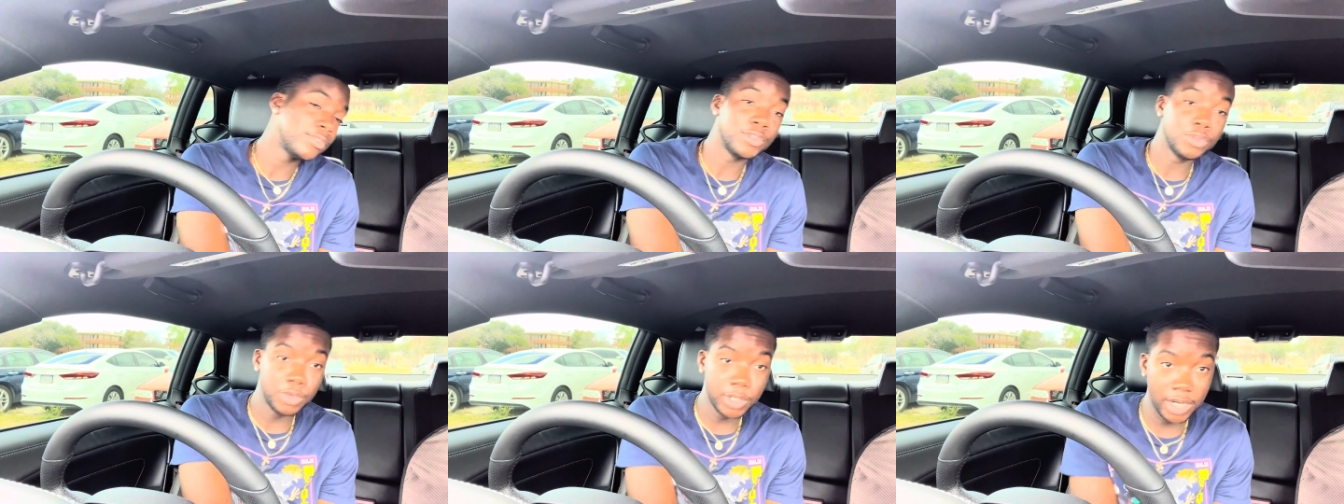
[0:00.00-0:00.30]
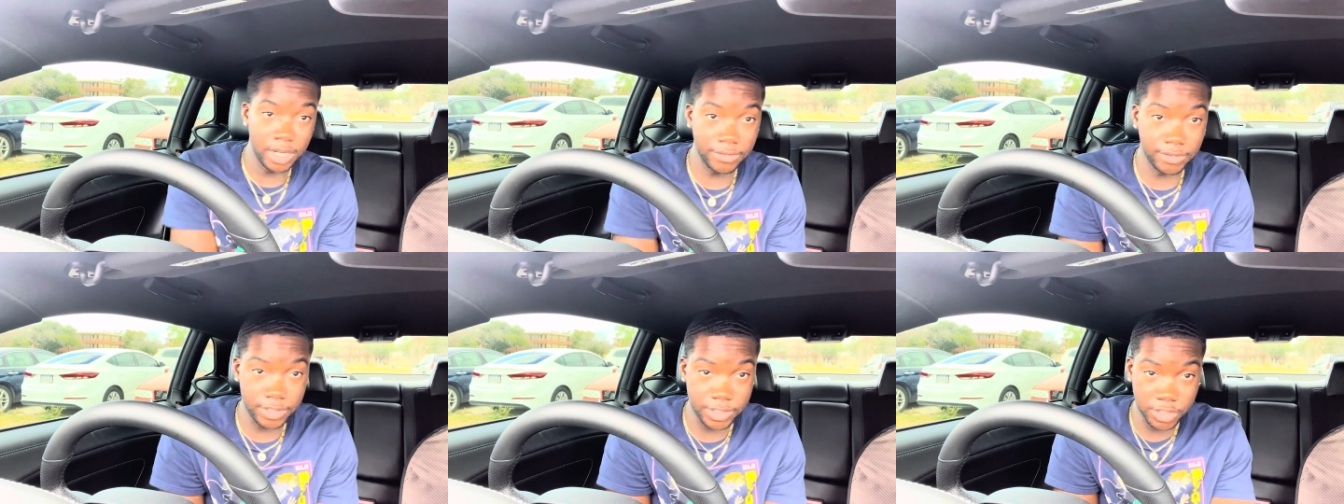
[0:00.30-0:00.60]

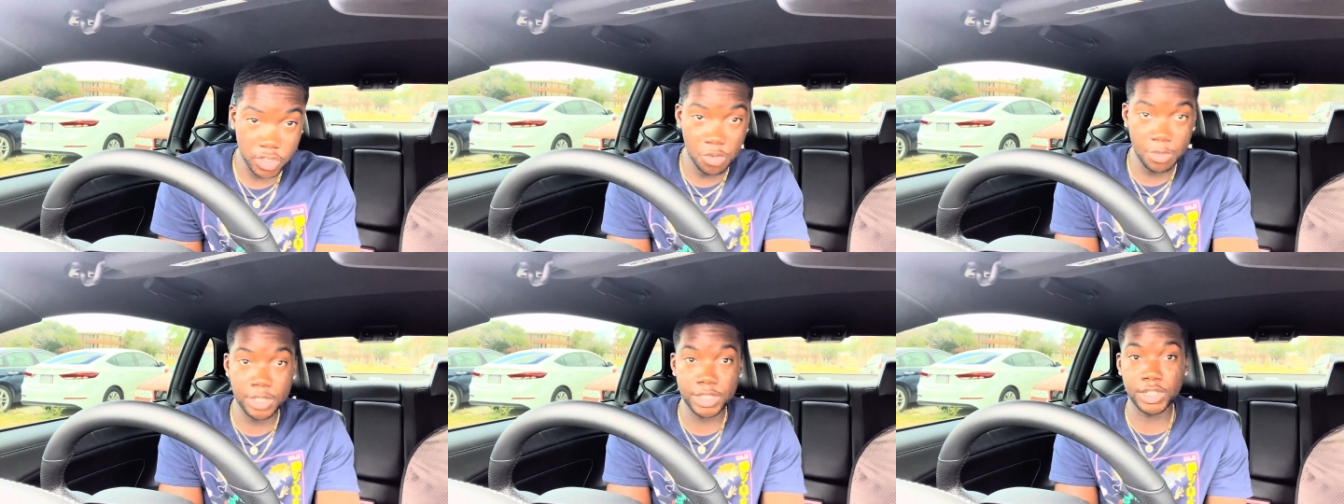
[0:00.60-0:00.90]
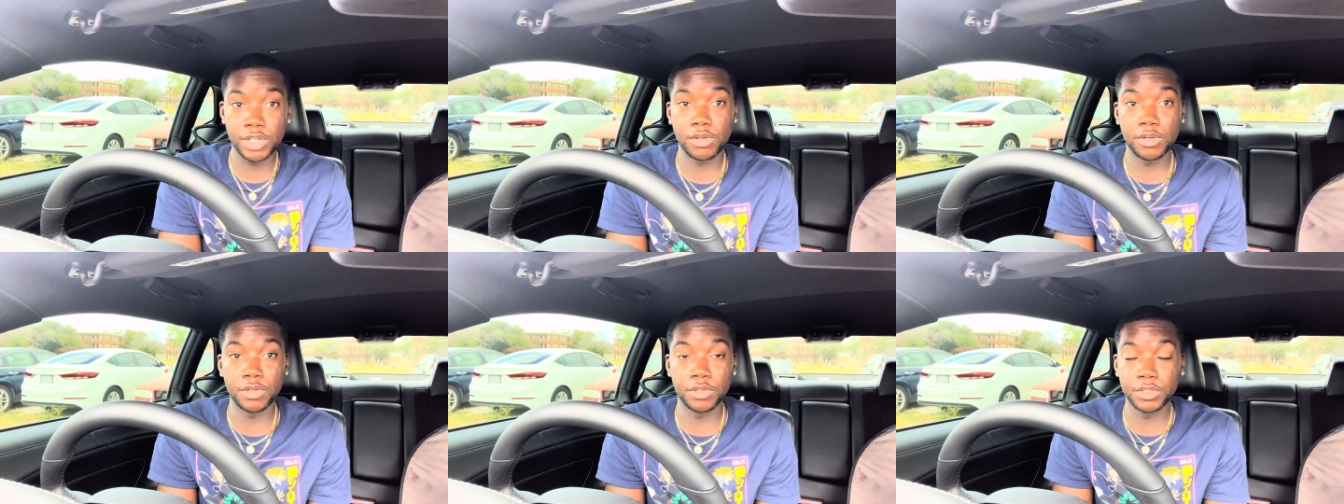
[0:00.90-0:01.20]
Whatever. Show must
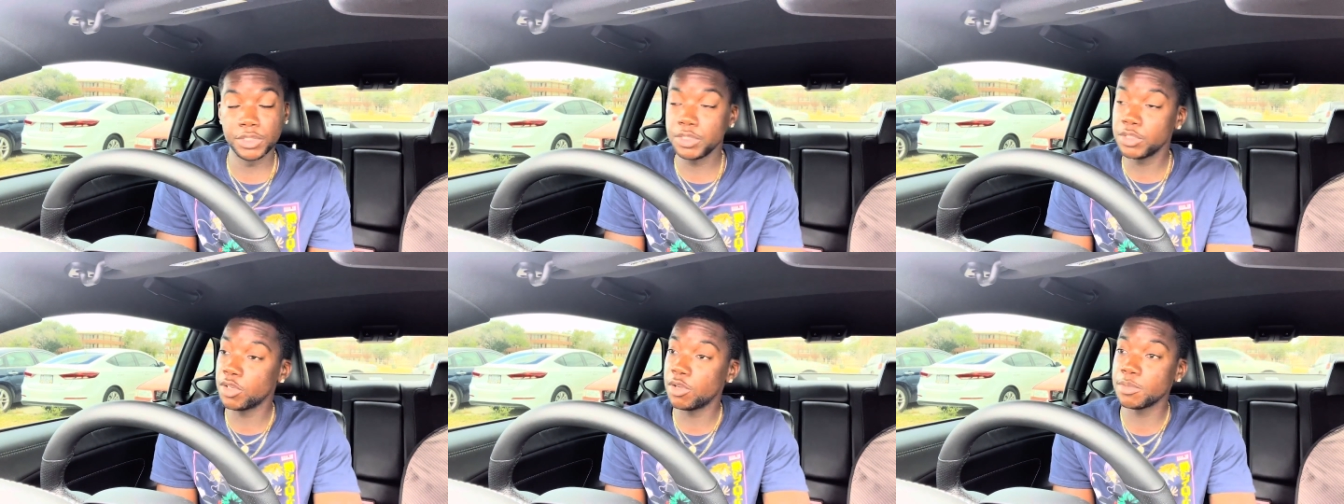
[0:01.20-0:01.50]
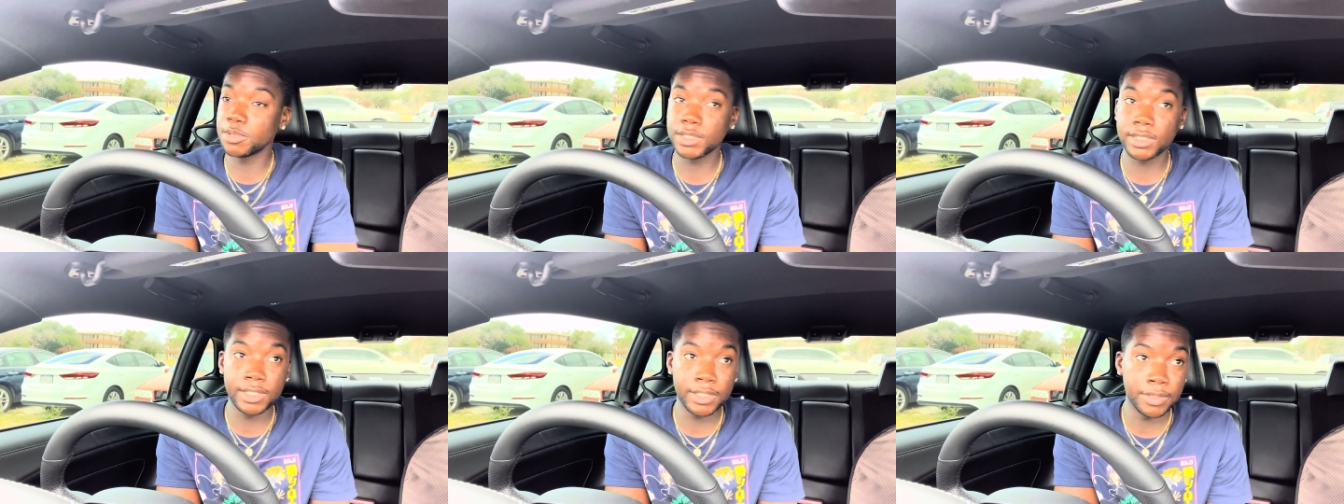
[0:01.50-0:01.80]
go on. You know what I'm
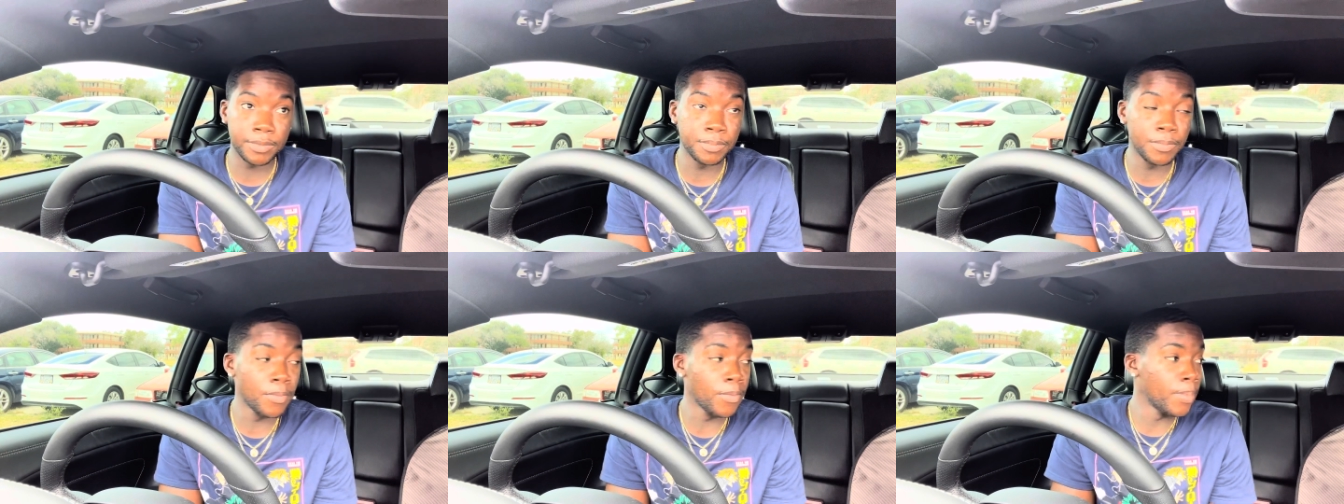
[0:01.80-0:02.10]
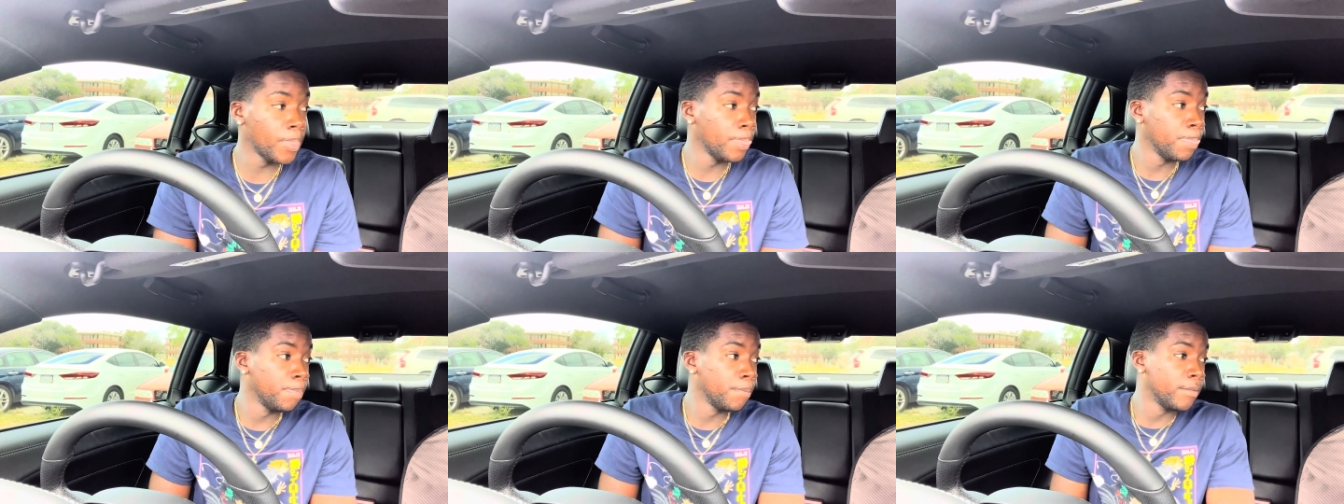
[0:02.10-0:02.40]

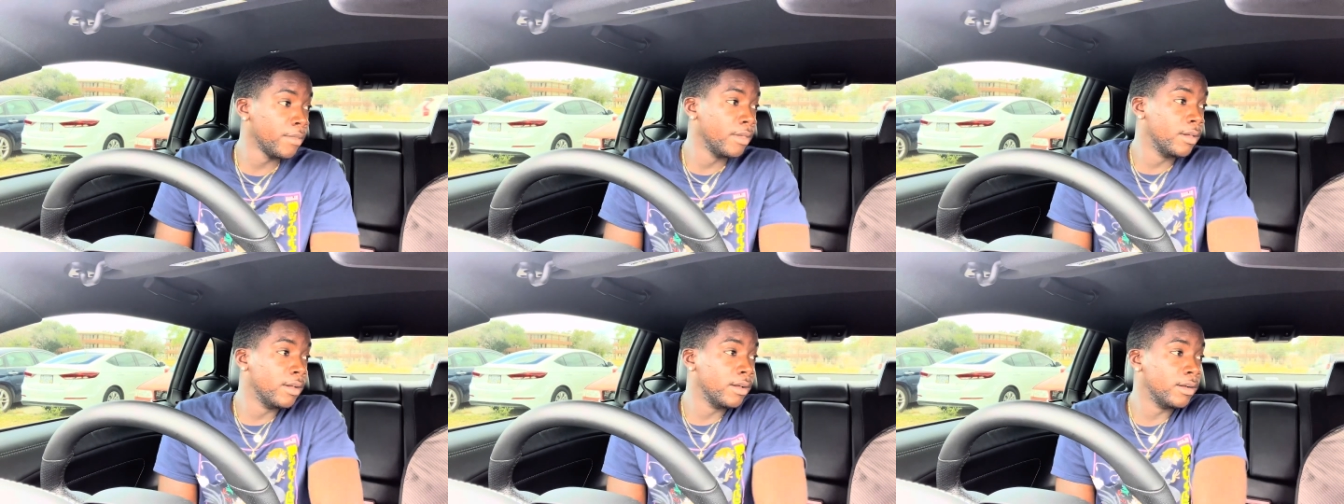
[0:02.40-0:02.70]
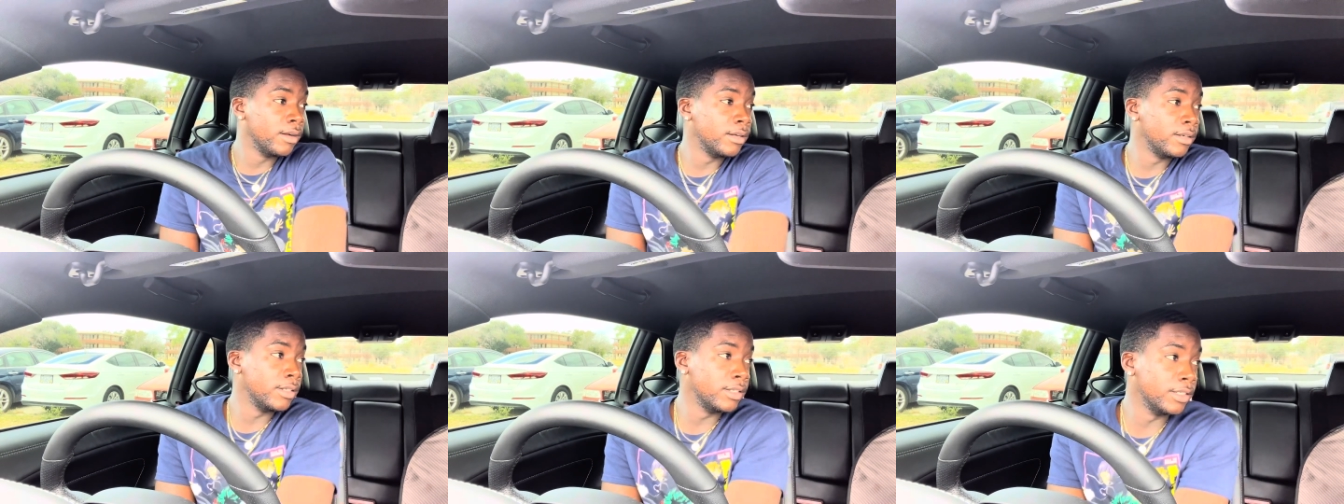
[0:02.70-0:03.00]

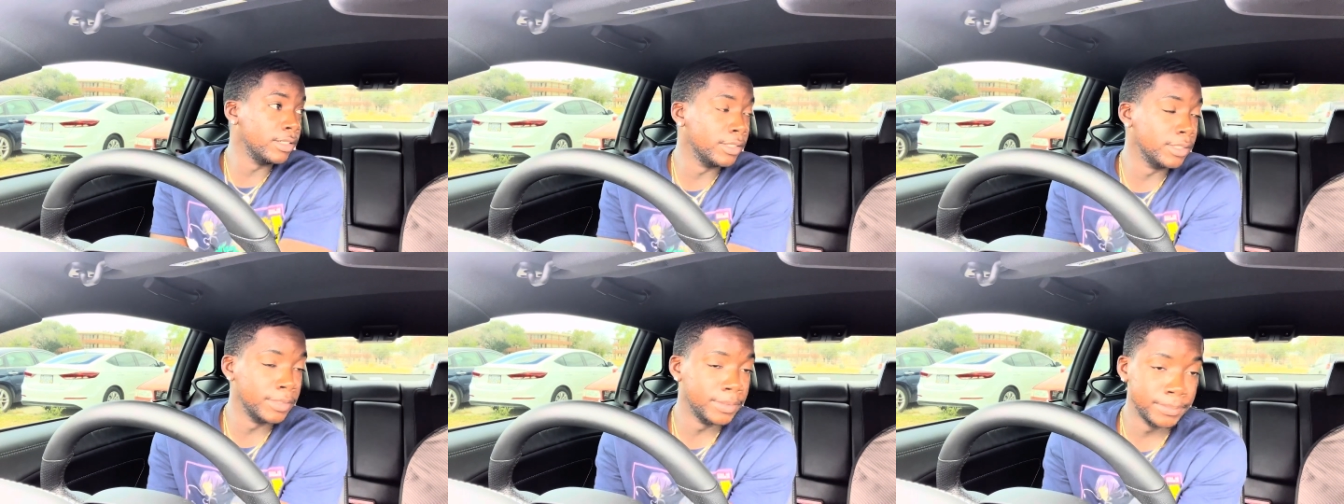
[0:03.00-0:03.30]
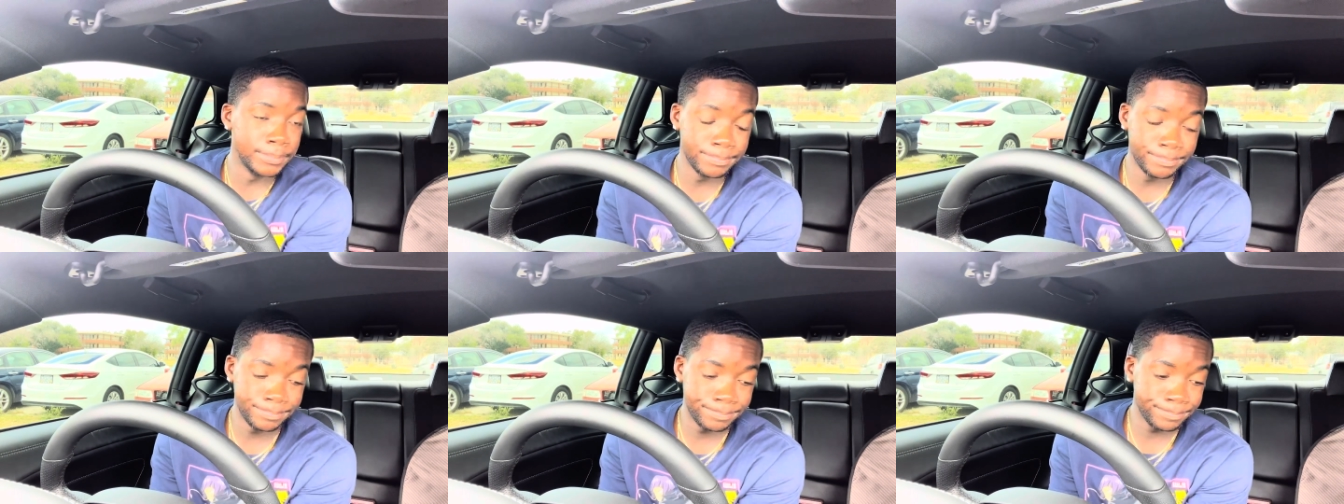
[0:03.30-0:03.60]
saying?
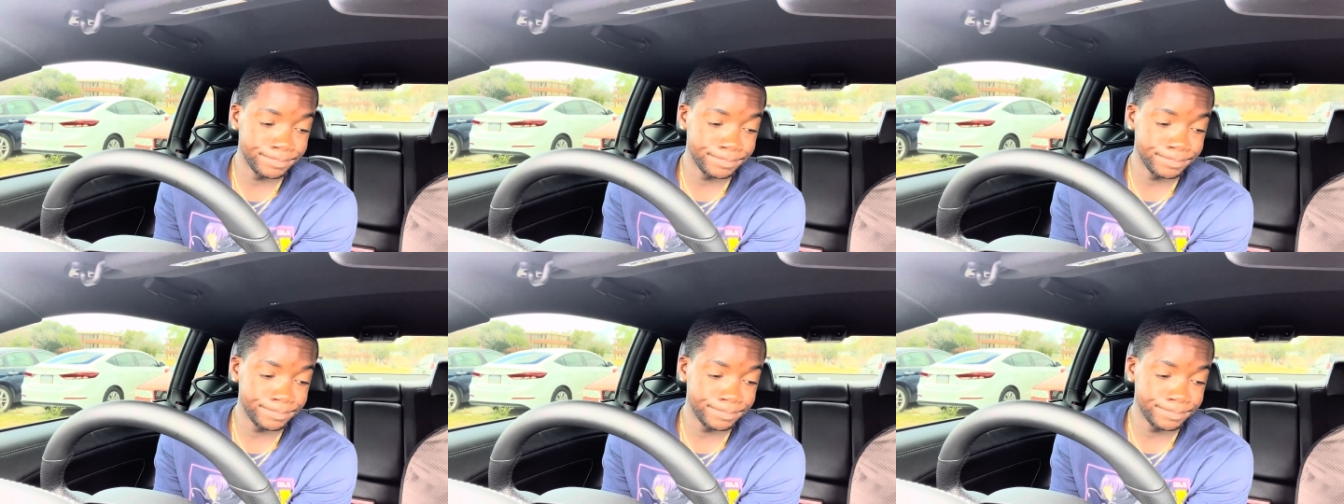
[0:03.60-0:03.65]
Um.